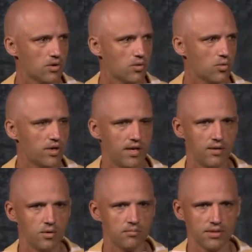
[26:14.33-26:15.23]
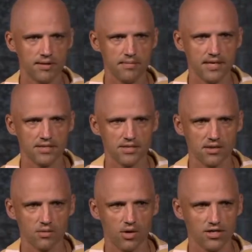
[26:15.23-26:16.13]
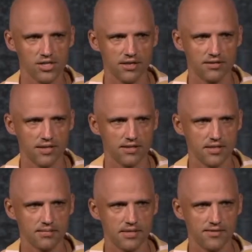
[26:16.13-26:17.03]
would anyone believe me and start watching Teletubbies